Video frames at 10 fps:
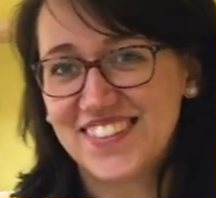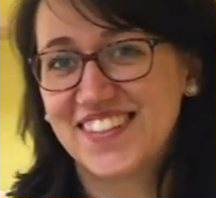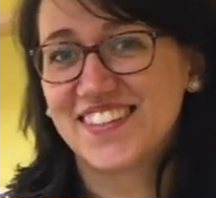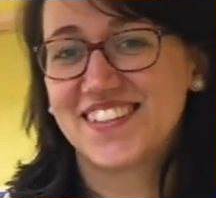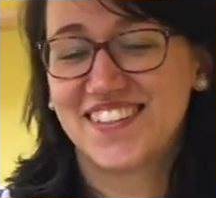
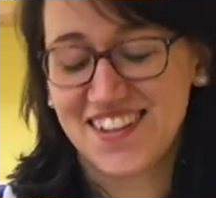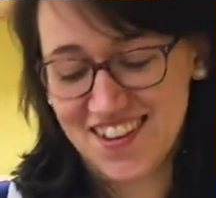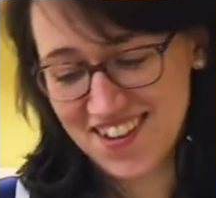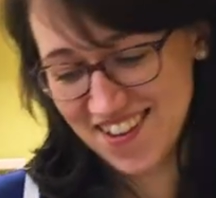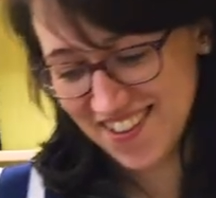Why did
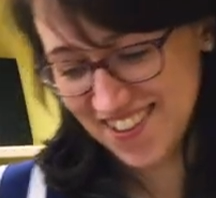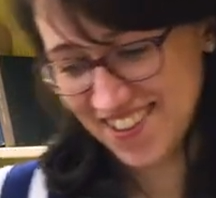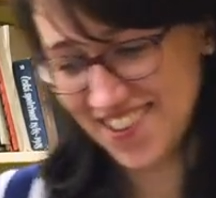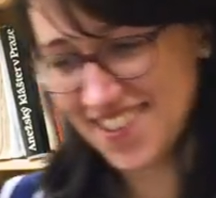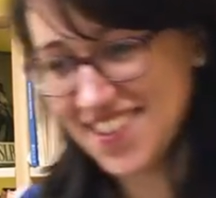you decide
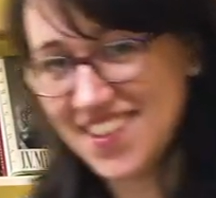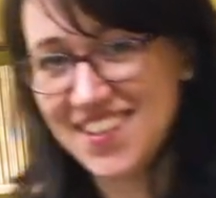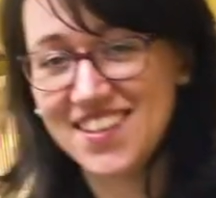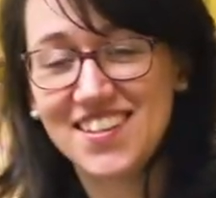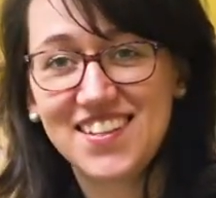to become a
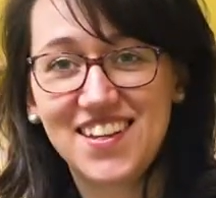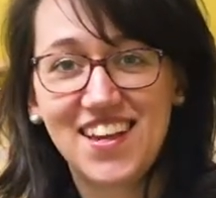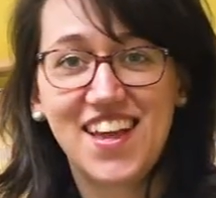teacher?